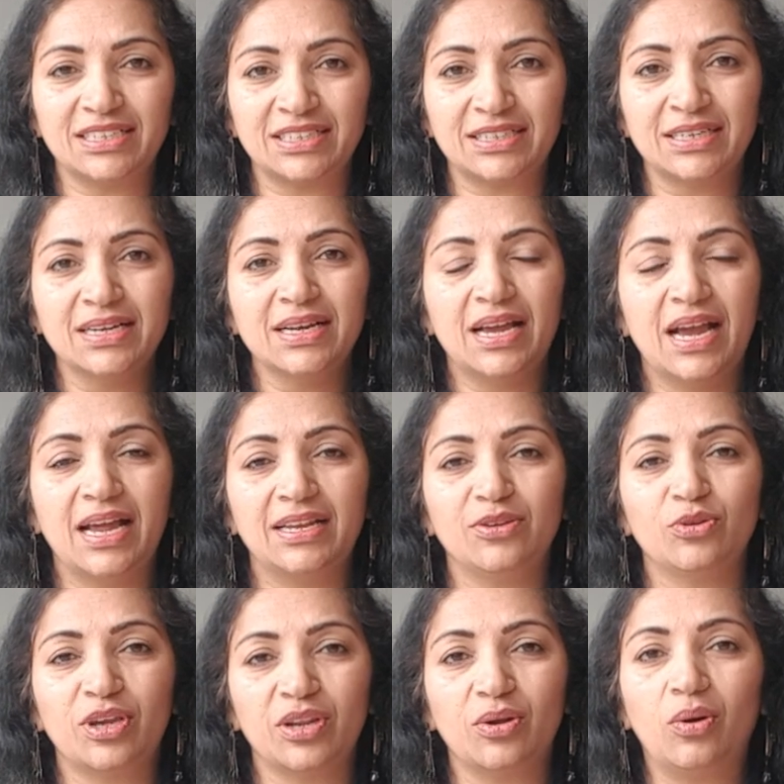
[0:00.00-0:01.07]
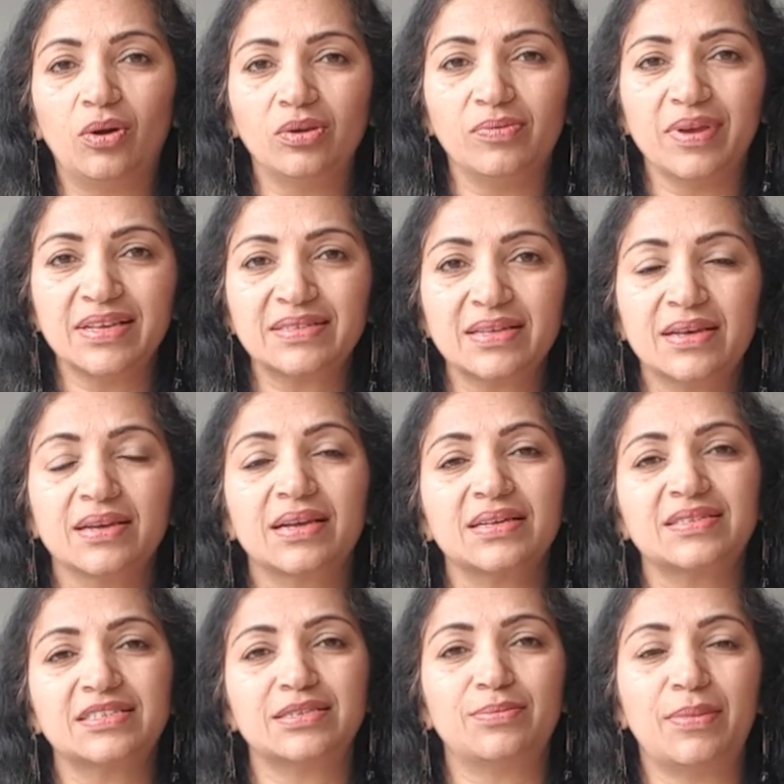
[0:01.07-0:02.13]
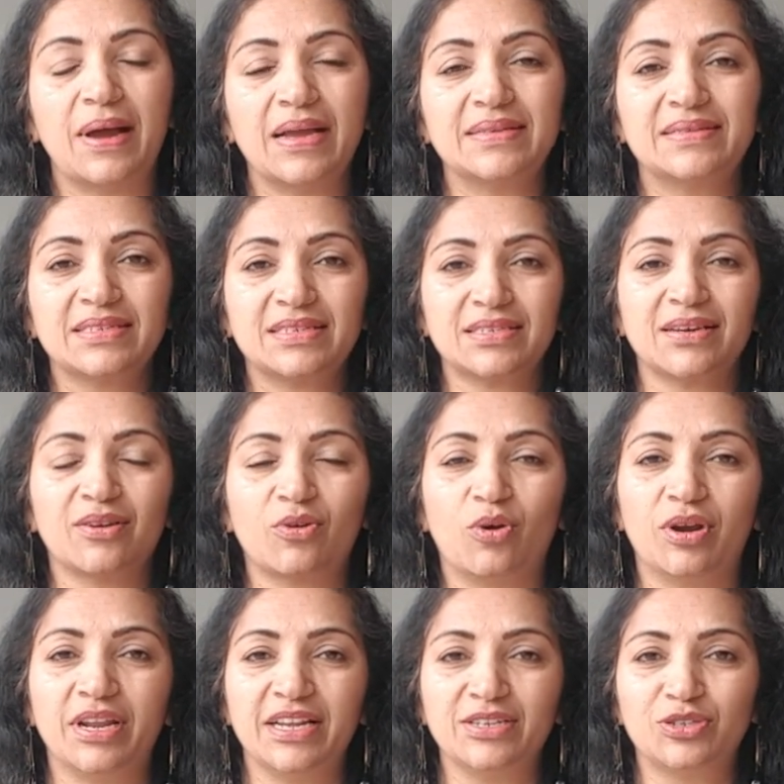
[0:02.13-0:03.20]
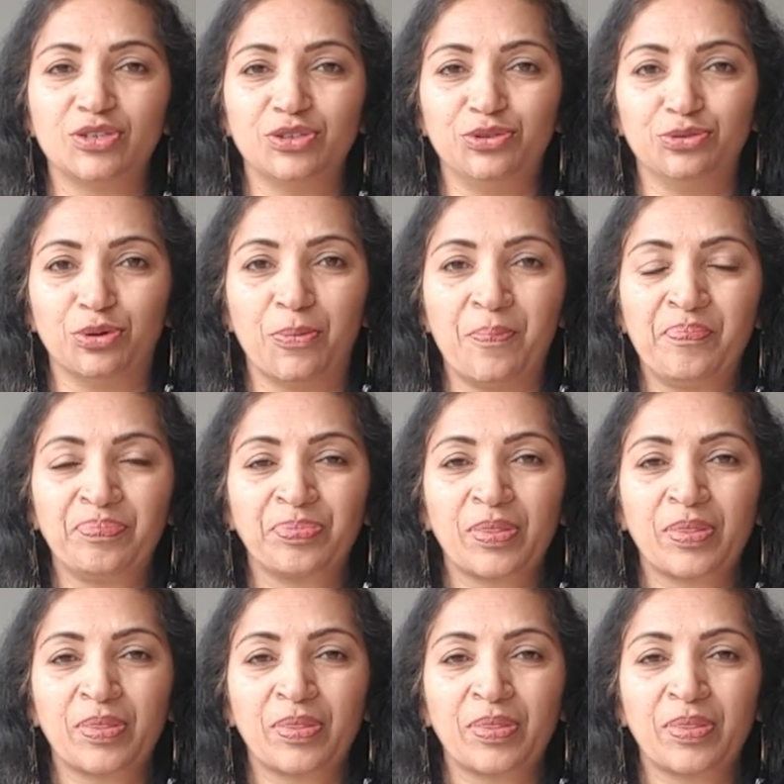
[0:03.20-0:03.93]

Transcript: it and you can always customize it according to you.